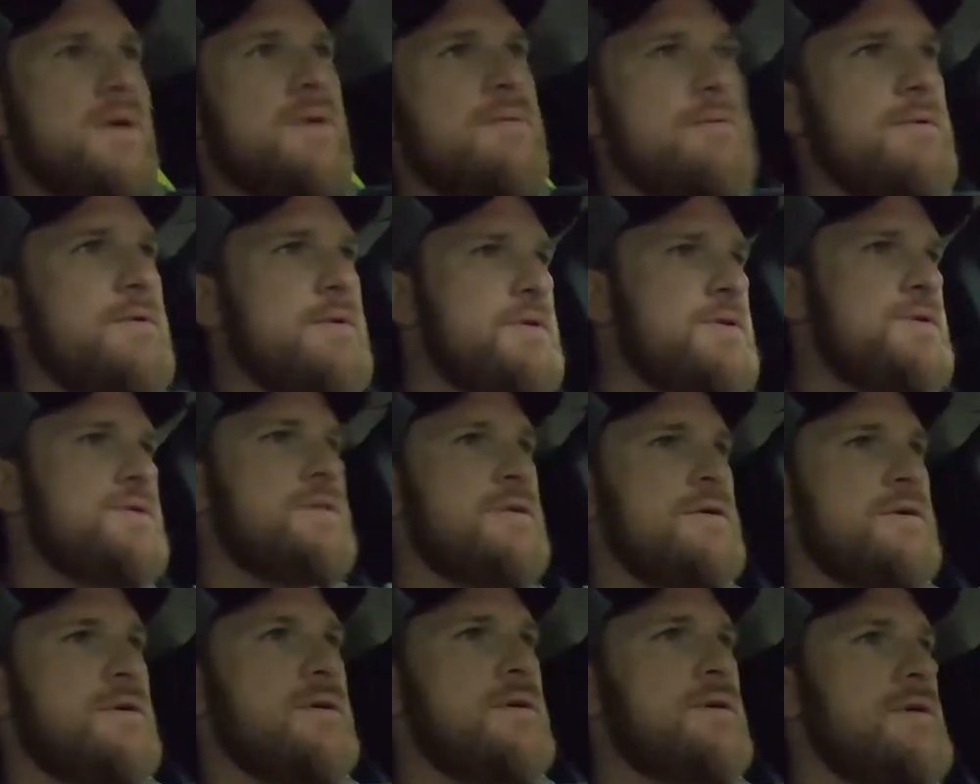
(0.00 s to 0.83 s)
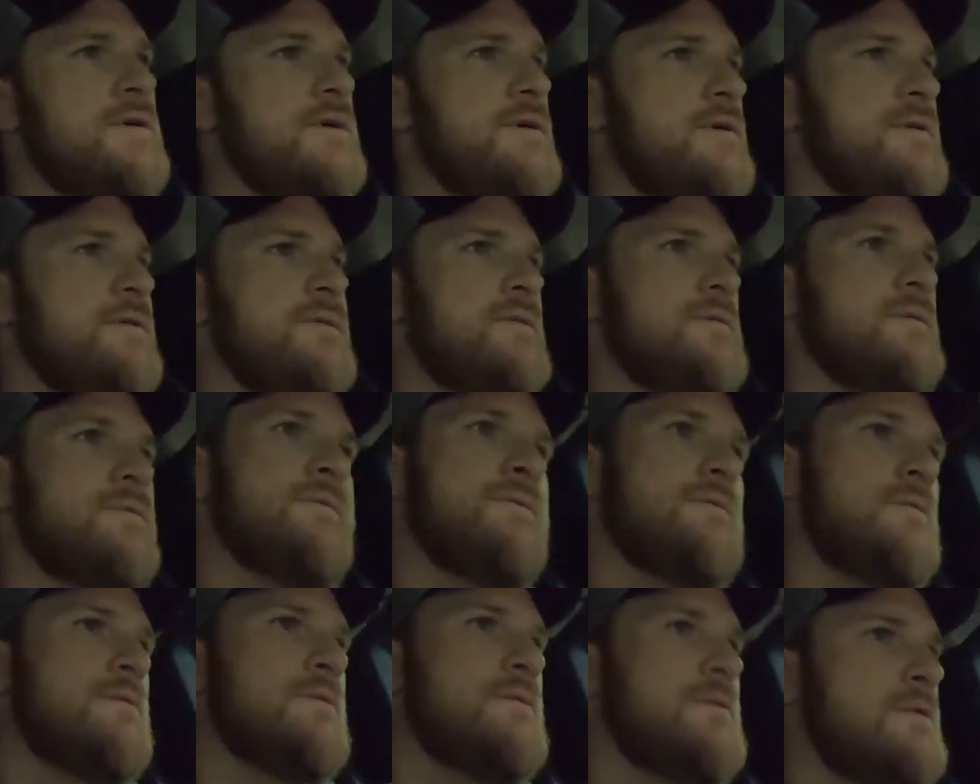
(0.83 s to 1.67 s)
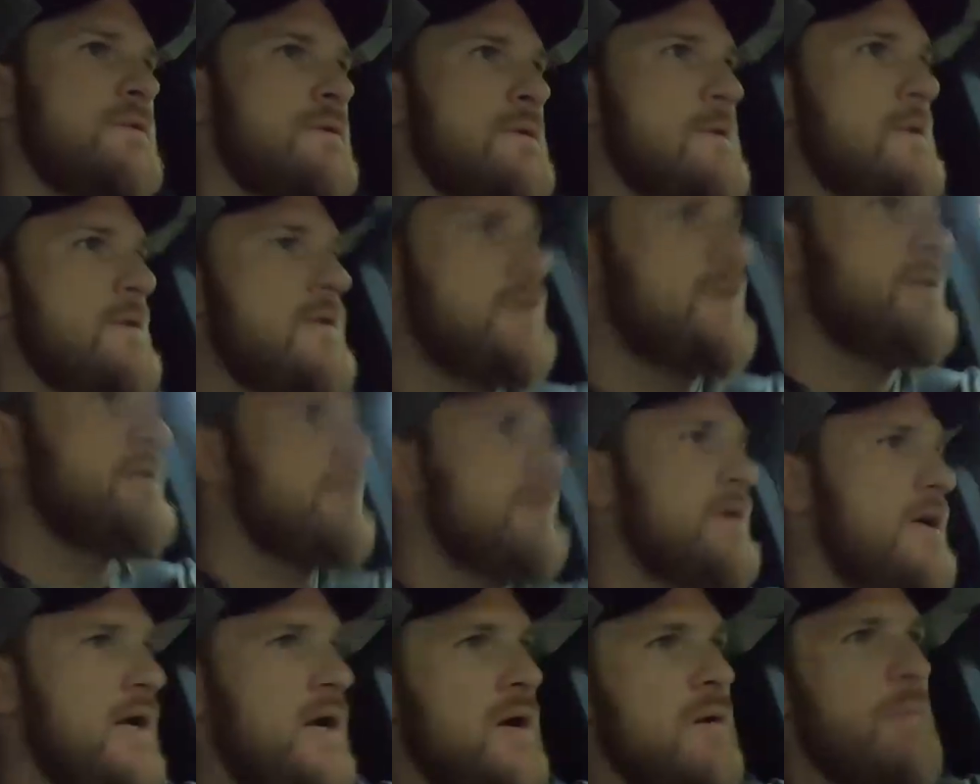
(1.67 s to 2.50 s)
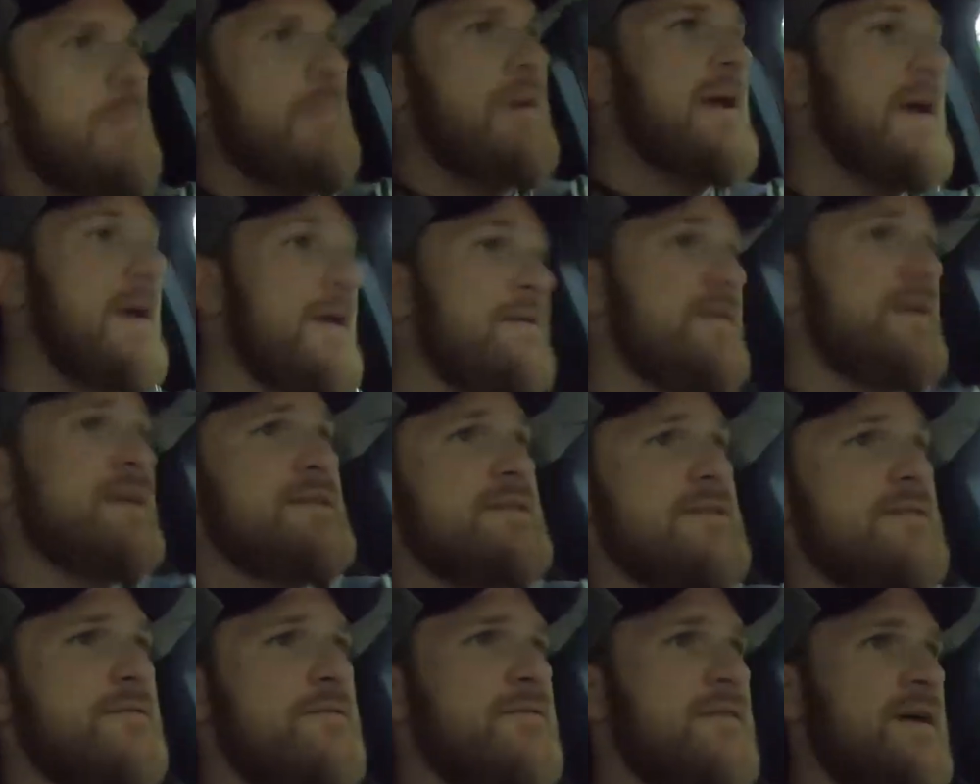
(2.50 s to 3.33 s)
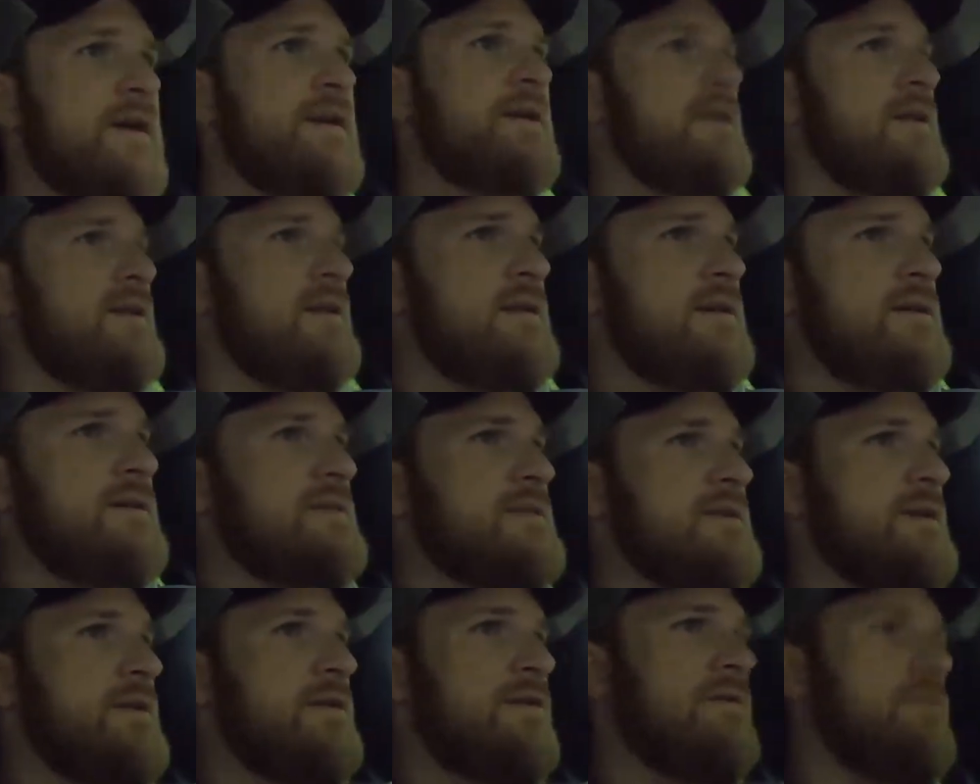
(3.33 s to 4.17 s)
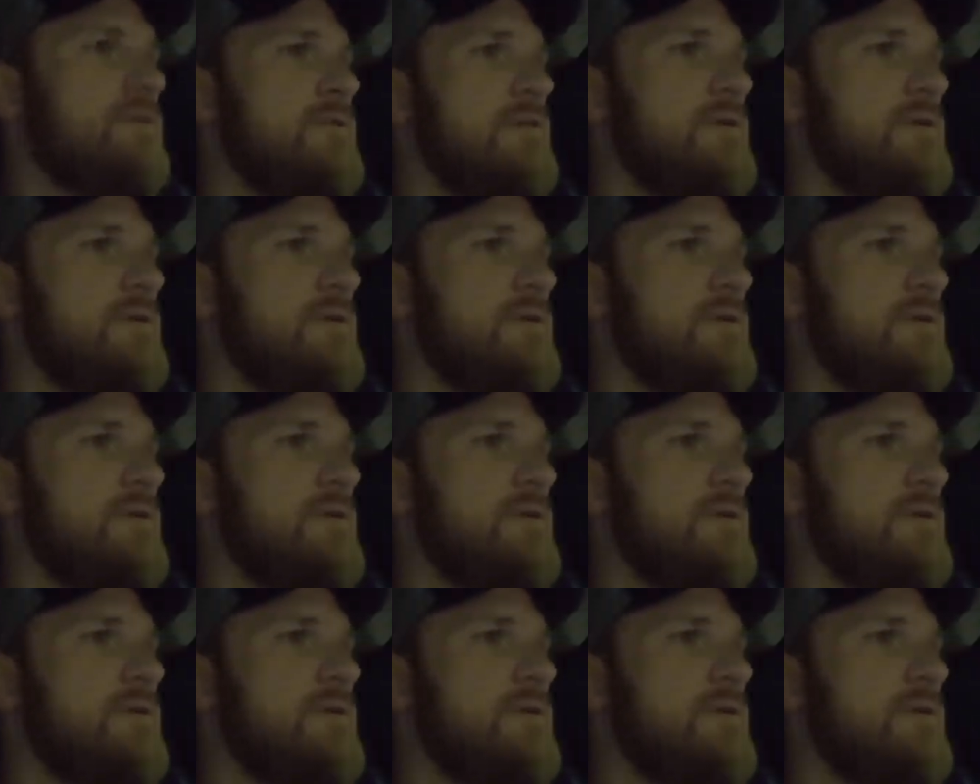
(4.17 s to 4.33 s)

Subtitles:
not really sure how bad that's affected this. I know